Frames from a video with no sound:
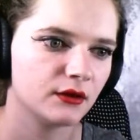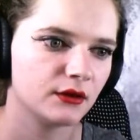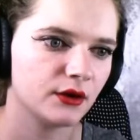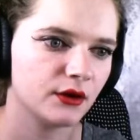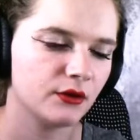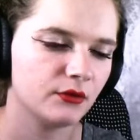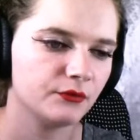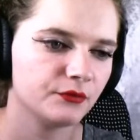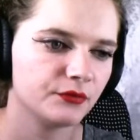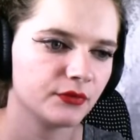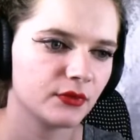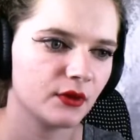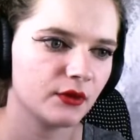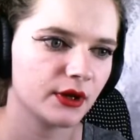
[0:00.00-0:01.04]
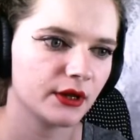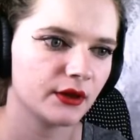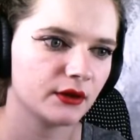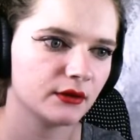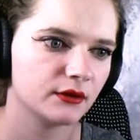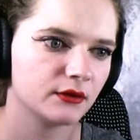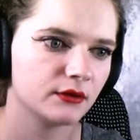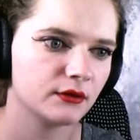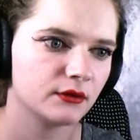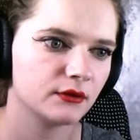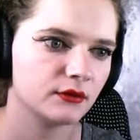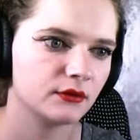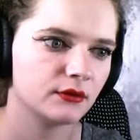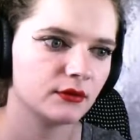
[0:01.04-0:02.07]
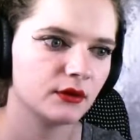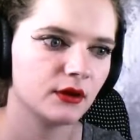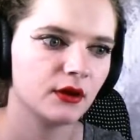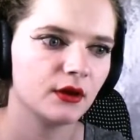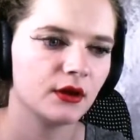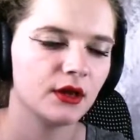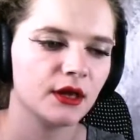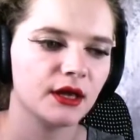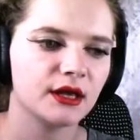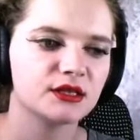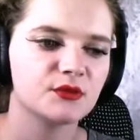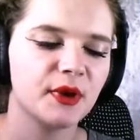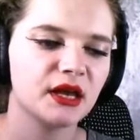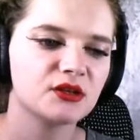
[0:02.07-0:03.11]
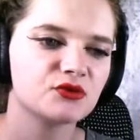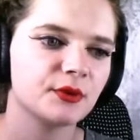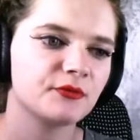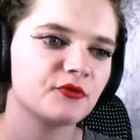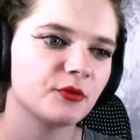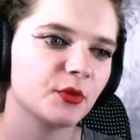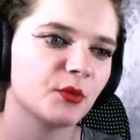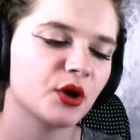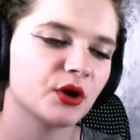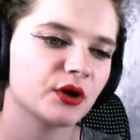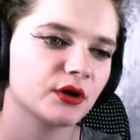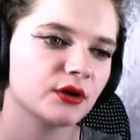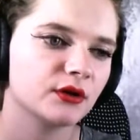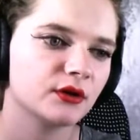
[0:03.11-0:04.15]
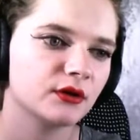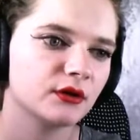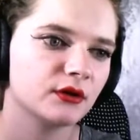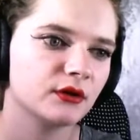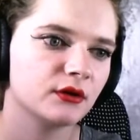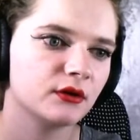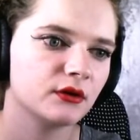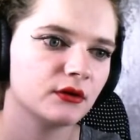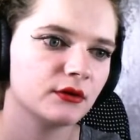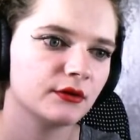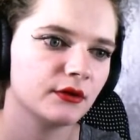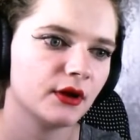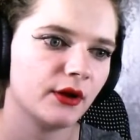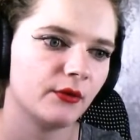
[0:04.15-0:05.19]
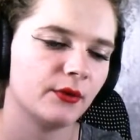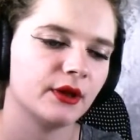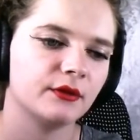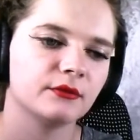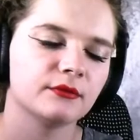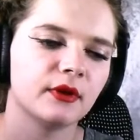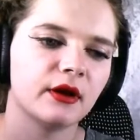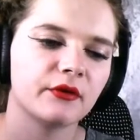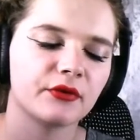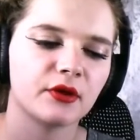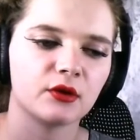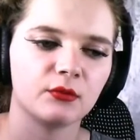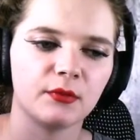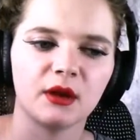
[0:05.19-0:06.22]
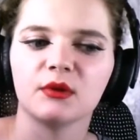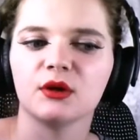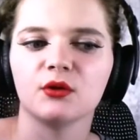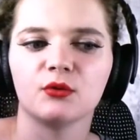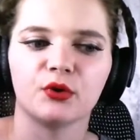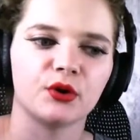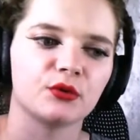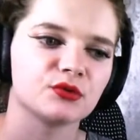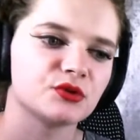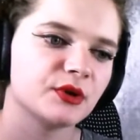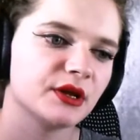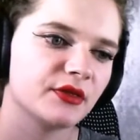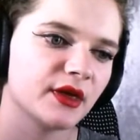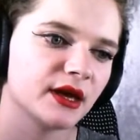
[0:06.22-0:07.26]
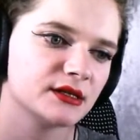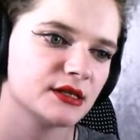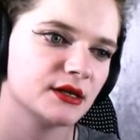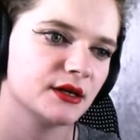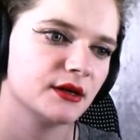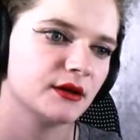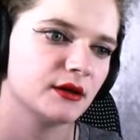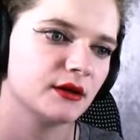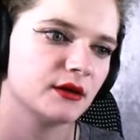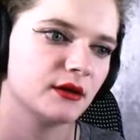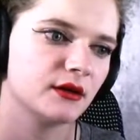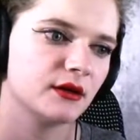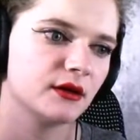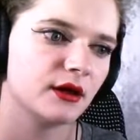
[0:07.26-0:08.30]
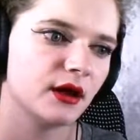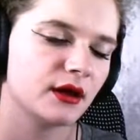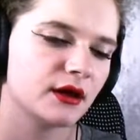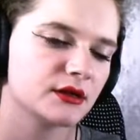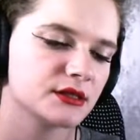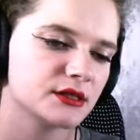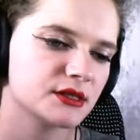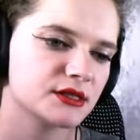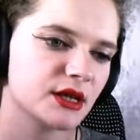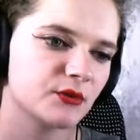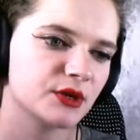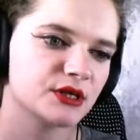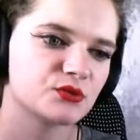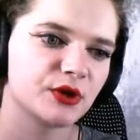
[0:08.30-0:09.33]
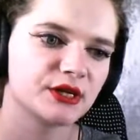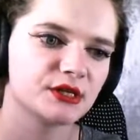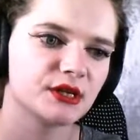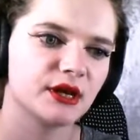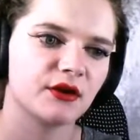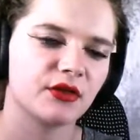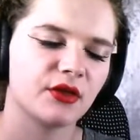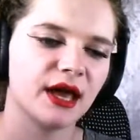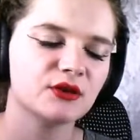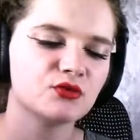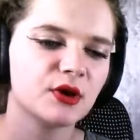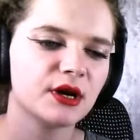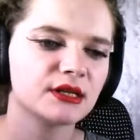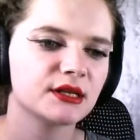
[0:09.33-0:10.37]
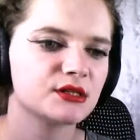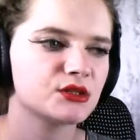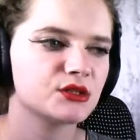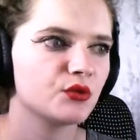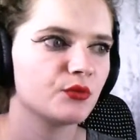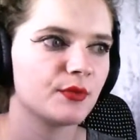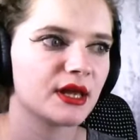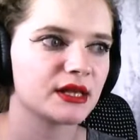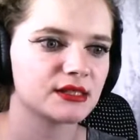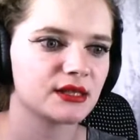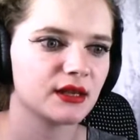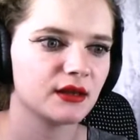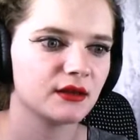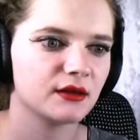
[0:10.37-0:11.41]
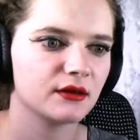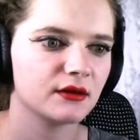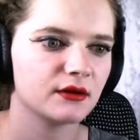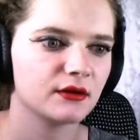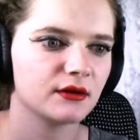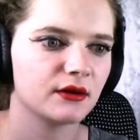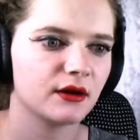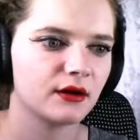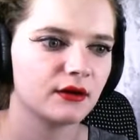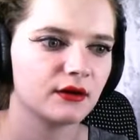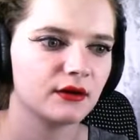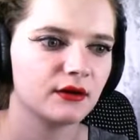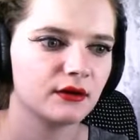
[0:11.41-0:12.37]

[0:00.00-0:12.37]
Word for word: No? Okay then. It's a page ripped from a book. Oh well, I thought maybe you were going to read that. I can't understand what is written here. The handwriting is too messy. Huh.